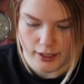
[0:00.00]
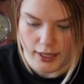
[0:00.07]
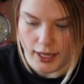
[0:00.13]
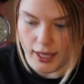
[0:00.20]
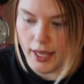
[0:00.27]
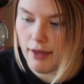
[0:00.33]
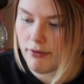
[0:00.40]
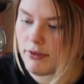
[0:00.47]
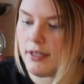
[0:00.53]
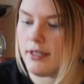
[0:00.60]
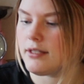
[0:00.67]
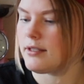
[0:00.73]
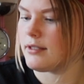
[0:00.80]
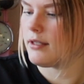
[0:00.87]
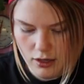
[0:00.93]
I have
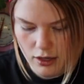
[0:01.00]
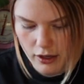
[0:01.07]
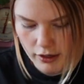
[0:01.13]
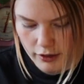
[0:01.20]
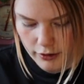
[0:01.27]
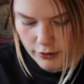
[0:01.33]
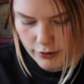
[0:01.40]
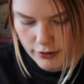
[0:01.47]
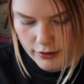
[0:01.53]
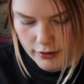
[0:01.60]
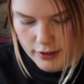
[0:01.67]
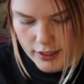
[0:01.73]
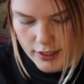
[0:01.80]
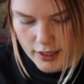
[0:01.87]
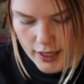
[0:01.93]
this color,
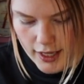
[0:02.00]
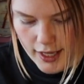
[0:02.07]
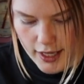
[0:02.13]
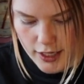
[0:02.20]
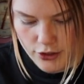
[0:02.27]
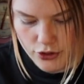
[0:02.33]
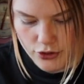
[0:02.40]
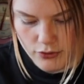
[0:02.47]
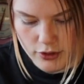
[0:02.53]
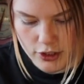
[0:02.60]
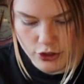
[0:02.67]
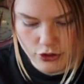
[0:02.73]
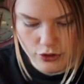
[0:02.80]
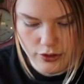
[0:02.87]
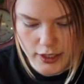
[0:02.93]
and I just want
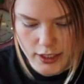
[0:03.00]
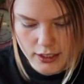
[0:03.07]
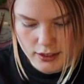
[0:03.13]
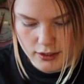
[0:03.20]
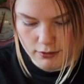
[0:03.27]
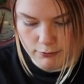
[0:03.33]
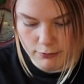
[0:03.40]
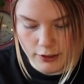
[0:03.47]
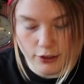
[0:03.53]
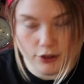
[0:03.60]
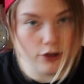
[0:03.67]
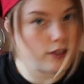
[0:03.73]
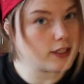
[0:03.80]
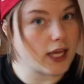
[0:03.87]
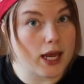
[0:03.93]
to try something
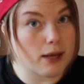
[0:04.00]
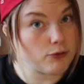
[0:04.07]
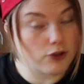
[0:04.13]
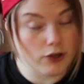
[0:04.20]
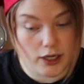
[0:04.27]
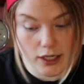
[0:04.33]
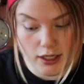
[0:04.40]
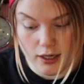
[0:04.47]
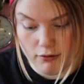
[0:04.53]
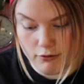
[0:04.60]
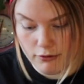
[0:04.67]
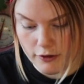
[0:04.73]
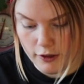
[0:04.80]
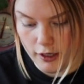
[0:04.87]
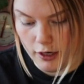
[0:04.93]
because I'm trying
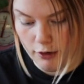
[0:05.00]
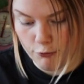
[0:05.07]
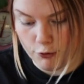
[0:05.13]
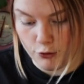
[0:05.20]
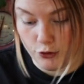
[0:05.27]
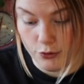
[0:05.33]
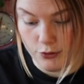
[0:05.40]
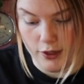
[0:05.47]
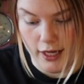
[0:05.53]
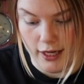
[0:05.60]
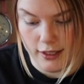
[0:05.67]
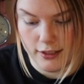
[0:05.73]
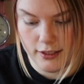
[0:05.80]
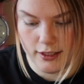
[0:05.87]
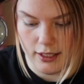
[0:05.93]
everything here for you
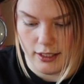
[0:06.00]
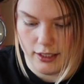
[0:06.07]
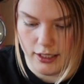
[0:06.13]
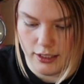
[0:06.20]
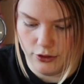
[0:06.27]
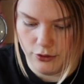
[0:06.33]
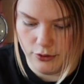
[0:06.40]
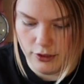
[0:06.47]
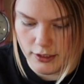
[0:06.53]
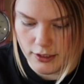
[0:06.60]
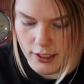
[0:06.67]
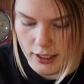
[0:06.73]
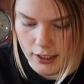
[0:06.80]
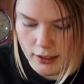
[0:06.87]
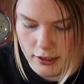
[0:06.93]
guys, and then you
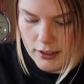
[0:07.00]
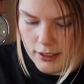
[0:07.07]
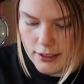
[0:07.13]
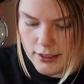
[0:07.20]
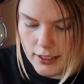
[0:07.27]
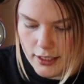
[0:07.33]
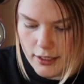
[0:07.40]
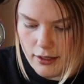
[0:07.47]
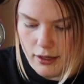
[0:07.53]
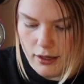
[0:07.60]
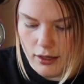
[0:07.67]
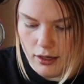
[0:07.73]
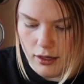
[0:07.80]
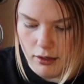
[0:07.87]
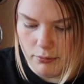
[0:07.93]
decide. It's like a
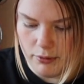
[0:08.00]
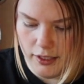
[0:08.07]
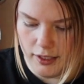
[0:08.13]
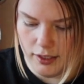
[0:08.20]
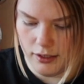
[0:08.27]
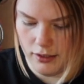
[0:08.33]
hobby